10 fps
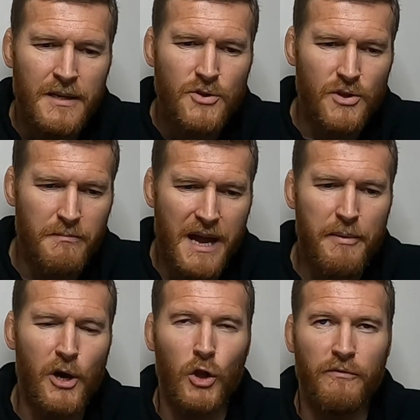So they might
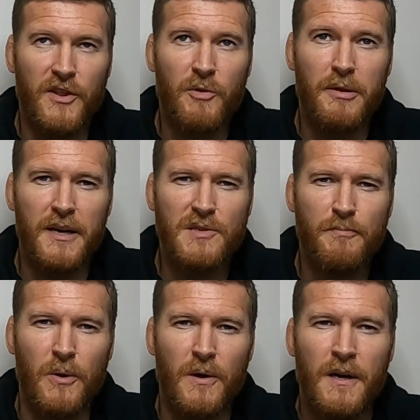be all over the place,
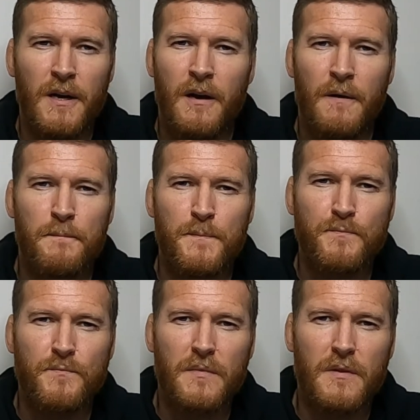but
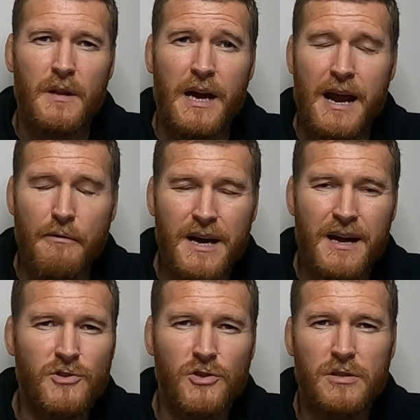Garrett,
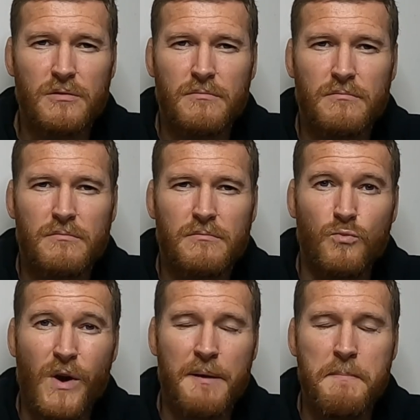I just
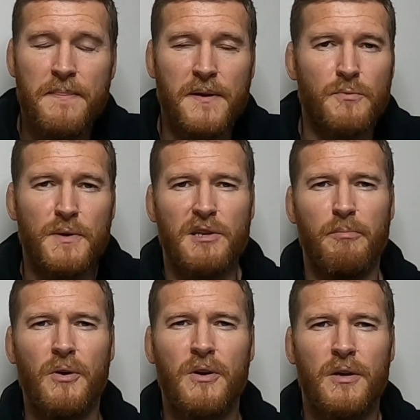recommend that you read the
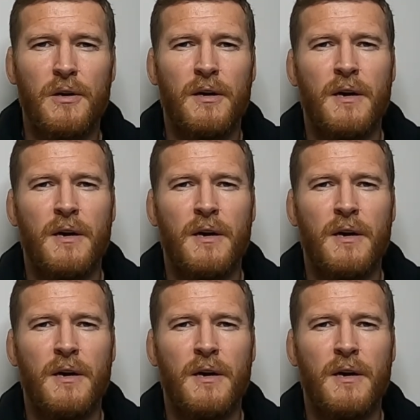book.